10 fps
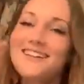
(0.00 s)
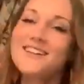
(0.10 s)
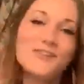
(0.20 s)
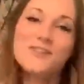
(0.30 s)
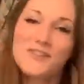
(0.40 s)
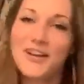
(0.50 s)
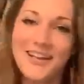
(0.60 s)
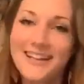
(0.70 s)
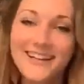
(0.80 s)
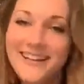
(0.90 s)
you
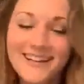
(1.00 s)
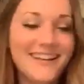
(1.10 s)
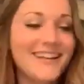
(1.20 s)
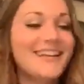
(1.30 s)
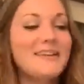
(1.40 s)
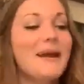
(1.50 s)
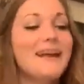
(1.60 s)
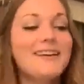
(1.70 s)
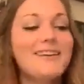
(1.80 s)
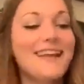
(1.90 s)
should.
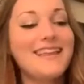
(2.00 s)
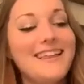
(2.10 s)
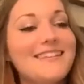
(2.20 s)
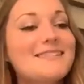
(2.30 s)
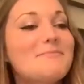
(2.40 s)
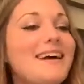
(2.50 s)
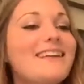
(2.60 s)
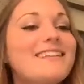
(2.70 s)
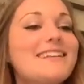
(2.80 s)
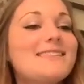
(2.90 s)
Anyway, okay, that's
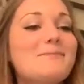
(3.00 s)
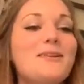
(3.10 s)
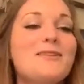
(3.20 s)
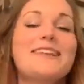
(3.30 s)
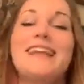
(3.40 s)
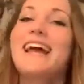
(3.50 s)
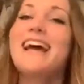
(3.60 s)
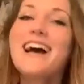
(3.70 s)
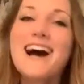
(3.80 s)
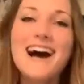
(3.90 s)
my only thing.
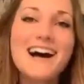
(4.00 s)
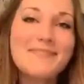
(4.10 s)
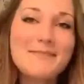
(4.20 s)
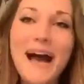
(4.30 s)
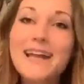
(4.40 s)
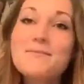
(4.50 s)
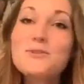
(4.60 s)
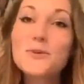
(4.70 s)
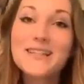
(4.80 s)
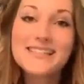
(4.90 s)
I am
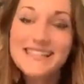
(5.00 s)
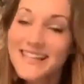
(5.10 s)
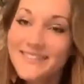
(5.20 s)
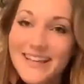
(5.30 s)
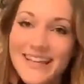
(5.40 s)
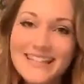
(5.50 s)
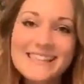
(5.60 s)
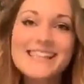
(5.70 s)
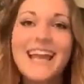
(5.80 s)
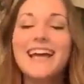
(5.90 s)
Joyce
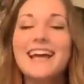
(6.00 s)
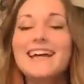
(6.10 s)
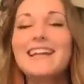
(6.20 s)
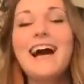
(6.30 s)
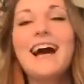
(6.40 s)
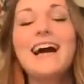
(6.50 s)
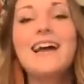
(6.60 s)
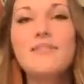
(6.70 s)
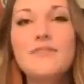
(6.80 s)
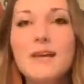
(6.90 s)
Stevens, and I
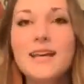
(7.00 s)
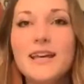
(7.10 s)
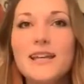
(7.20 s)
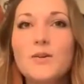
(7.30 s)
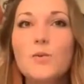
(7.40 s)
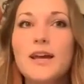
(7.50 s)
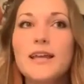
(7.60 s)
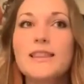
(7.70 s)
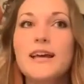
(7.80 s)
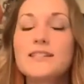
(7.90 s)
have been
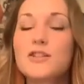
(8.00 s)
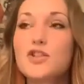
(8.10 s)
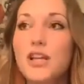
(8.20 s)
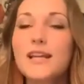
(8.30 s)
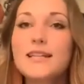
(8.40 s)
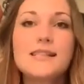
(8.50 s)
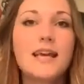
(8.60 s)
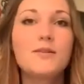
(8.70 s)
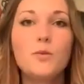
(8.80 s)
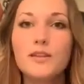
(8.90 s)
with Isogenics
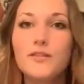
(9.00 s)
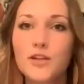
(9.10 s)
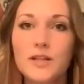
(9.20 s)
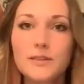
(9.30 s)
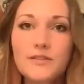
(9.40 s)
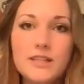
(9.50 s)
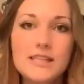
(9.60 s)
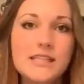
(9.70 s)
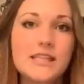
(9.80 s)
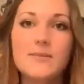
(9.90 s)
and with Freedom Living
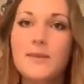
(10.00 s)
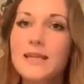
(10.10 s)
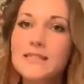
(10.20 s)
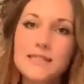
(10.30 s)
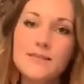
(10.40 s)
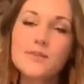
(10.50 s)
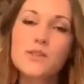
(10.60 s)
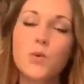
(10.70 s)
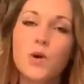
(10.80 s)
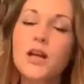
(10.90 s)
Team and Team
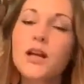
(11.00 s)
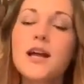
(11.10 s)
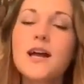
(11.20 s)
SOAR